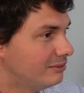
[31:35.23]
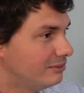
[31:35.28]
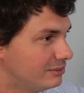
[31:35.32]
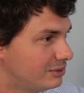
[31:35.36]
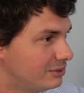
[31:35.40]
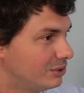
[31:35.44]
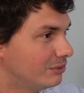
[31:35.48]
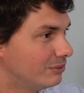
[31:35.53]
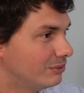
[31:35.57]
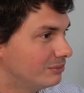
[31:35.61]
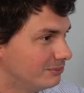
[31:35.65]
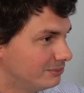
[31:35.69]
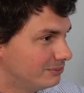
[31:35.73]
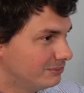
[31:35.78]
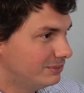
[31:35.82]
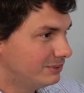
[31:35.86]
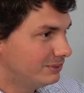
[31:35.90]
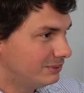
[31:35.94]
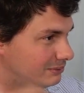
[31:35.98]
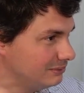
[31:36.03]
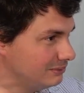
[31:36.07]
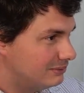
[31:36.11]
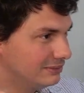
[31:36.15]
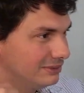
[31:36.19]
So
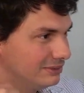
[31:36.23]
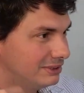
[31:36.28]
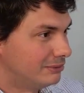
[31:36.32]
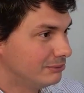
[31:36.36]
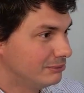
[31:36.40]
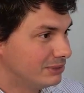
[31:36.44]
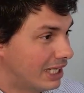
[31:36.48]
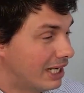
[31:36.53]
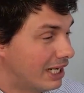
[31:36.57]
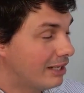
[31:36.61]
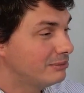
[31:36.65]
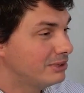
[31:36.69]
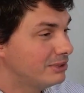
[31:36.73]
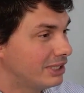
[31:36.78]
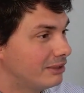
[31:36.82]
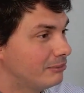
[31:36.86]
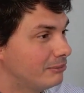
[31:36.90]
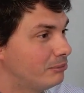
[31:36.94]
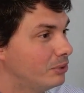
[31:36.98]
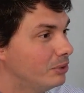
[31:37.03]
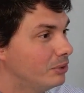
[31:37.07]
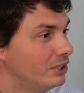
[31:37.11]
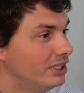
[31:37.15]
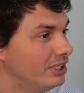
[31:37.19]
sometimes I
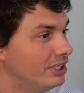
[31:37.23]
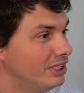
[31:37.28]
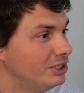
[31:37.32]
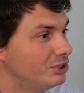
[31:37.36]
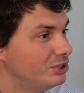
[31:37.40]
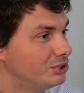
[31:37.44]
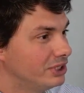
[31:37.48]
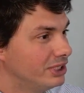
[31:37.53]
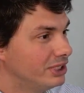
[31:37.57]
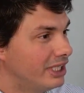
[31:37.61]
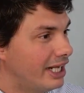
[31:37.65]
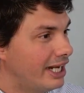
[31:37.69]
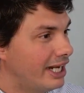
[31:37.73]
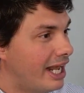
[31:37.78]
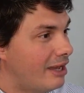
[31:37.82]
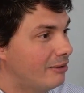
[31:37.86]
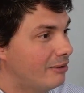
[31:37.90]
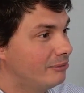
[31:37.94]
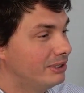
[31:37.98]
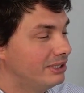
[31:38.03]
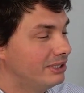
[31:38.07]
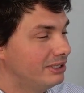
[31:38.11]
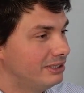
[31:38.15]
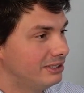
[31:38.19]
put an injury that
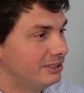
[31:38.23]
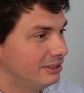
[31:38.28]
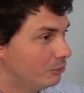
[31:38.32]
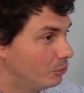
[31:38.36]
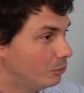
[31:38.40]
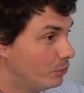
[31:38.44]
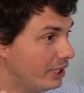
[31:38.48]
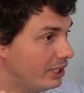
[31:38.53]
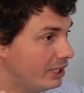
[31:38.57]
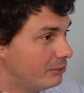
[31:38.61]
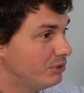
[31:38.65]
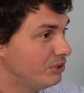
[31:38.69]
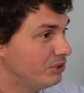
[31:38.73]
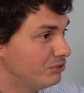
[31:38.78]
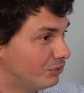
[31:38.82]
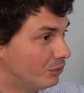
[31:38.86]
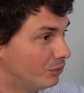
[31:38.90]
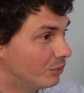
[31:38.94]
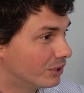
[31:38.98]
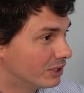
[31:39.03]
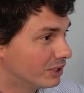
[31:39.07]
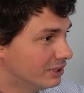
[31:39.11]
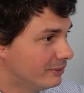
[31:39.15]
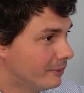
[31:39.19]
happened in the week
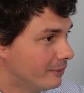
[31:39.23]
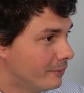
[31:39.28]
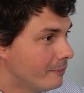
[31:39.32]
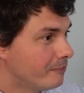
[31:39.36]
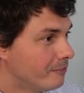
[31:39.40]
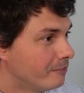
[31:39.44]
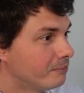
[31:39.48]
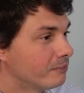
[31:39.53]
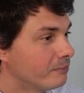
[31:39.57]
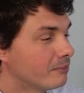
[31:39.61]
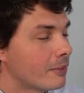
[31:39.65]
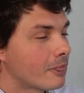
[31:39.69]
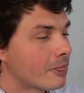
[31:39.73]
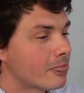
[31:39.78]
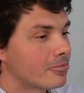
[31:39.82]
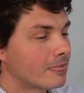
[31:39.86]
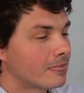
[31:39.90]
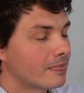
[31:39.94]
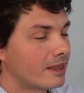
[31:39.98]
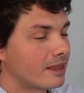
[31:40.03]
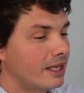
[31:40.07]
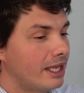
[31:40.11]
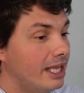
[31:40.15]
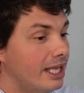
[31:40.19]
before,
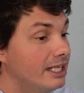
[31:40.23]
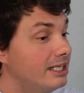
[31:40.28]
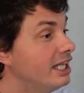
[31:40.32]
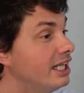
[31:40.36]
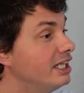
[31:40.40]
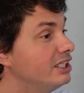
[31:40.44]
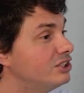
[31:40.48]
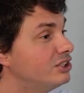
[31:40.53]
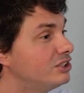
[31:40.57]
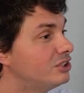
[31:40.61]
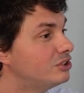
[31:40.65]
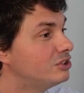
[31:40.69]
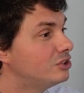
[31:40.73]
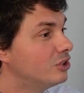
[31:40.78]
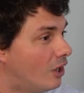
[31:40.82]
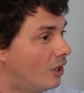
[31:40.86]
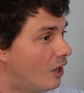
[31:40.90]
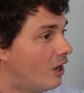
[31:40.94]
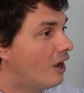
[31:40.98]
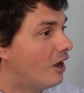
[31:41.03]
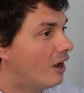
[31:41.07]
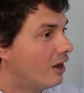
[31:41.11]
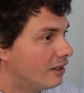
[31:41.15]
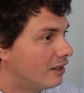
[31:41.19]
and they
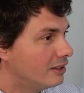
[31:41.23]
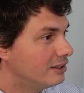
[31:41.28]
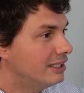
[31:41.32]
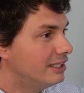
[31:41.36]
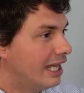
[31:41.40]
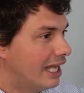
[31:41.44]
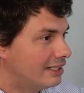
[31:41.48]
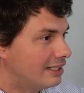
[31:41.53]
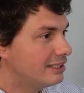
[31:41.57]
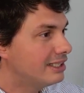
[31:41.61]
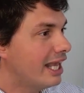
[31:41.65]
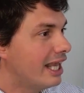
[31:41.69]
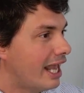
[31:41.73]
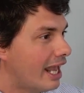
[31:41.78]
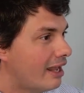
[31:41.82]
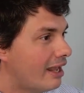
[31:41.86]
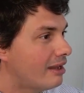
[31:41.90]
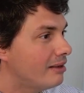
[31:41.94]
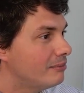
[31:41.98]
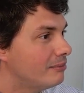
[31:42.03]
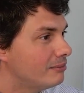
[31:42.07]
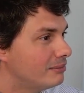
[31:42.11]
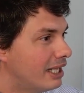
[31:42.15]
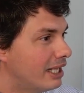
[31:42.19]
saw that
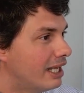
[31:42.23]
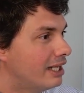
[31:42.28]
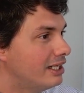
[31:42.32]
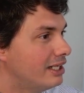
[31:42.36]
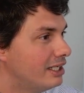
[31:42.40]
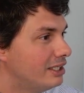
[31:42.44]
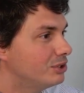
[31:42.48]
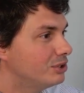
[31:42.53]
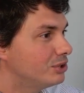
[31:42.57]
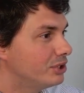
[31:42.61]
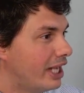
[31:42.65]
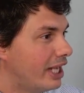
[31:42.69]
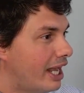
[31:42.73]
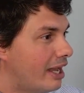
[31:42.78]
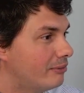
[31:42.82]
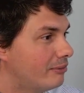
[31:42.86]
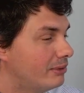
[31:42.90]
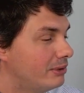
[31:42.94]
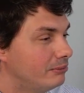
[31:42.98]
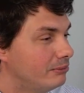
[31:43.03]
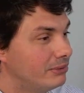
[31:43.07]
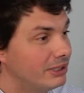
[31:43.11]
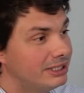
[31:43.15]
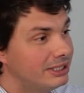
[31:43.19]
game, that injury
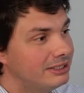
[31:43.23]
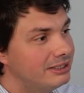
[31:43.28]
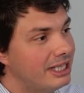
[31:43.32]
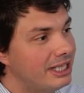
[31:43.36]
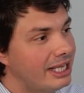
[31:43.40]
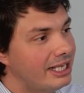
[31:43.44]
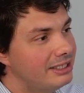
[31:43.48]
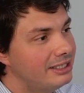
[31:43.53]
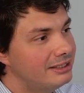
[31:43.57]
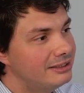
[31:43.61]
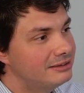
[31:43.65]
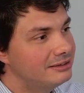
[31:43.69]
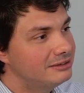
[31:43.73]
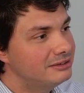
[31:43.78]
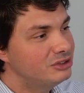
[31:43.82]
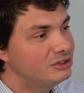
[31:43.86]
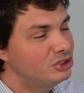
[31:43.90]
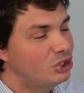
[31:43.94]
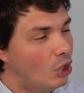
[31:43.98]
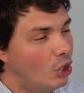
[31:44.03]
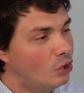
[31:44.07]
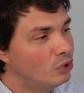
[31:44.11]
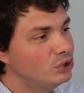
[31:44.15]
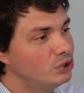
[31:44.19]
happened, but they
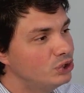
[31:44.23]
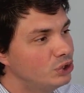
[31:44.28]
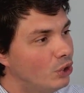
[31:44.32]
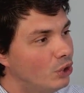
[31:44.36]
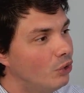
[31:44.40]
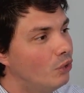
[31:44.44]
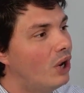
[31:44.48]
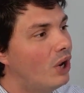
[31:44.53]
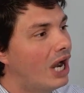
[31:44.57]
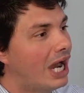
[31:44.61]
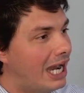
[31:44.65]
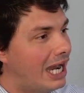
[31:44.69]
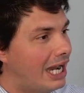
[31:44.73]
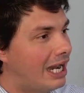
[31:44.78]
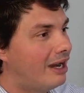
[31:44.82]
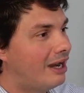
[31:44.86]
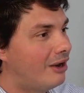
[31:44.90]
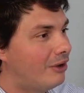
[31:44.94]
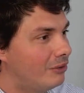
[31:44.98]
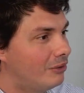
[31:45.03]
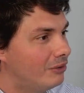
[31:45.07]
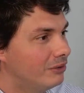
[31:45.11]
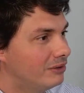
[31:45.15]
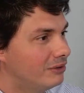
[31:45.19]
don't know
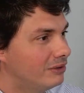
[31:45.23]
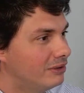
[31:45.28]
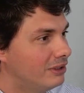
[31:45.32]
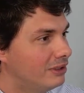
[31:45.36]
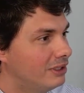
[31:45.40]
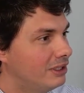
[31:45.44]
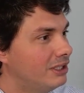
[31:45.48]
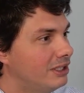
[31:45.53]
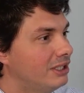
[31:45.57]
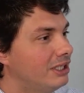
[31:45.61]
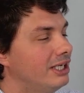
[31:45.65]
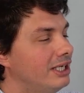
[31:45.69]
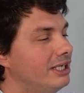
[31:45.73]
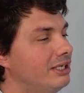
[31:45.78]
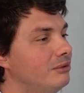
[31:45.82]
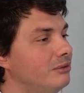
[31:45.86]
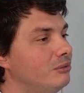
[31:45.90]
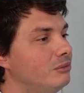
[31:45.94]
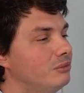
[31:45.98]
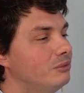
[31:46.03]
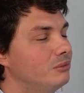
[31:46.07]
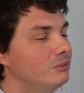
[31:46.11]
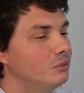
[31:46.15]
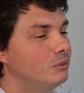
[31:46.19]
how and
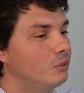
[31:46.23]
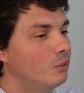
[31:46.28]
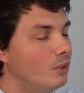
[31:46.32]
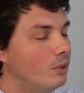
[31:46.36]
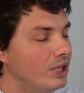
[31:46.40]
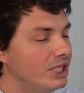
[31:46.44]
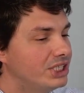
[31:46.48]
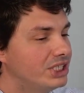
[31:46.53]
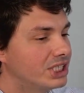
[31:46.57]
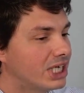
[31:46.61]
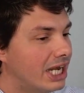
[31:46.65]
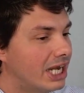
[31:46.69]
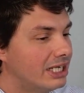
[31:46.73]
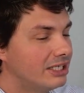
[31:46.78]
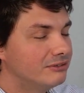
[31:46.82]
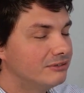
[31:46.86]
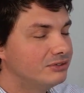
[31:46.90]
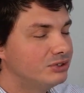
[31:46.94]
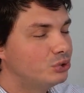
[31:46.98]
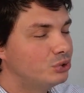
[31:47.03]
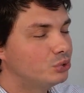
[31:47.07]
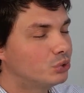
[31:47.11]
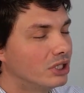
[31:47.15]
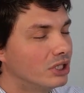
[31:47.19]
which kind of
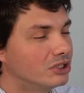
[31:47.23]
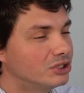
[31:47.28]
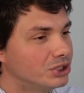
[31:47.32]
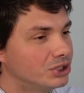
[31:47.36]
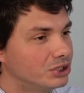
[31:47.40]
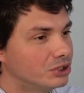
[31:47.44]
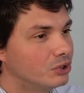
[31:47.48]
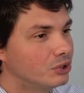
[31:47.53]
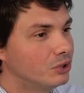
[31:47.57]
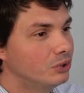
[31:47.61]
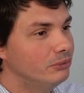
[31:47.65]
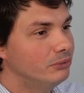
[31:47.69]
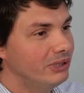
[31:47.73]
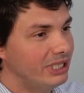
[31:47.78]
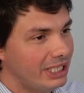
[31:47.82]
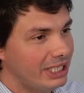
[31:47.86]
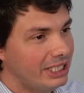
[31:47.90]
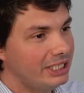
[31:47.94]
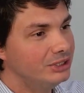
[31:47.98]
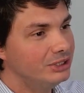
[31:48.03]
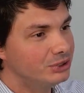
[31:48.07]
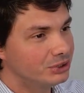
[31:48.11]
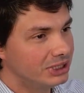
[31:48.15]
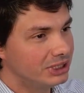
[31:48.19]
structure could be
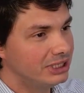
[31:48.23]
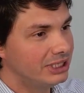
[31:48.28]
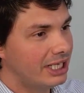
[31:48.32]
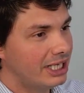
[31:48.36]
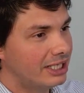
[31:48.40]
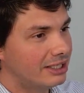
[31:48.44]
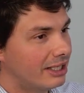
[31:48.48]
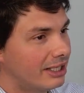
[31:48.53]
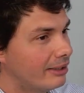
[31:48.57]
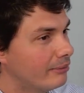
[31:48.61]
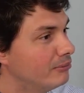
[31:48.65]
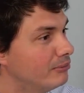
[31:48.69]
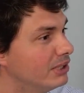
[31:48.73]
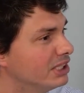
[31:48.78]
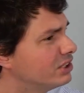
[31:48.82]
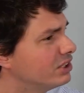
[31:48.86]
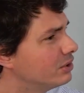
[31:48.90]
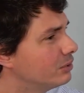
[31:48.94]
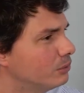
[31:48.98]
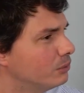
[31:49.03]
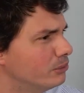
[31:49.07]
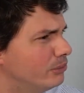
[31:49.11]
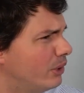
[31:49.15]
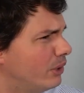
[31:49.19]
injured in that, like
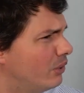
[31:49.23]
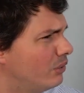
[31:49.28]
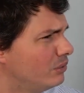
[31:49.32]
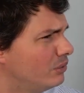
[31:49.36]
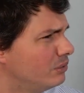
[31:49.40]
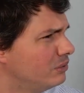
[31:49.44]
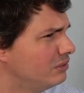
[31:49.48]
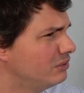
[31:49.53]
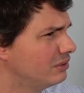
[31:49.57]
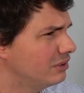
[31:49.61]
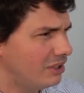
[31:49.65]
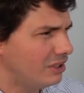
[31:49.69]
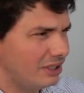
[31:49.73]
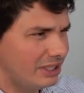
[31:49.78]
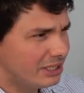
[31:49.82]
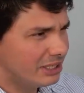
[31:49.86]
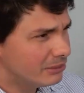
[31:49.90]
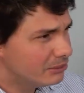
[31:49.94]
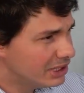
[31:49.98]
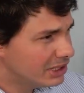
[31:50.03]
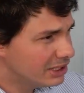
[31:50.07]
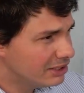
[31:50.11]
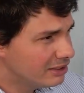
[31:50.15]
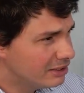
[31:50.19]
muscle, bone,
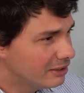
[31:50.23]
ligament.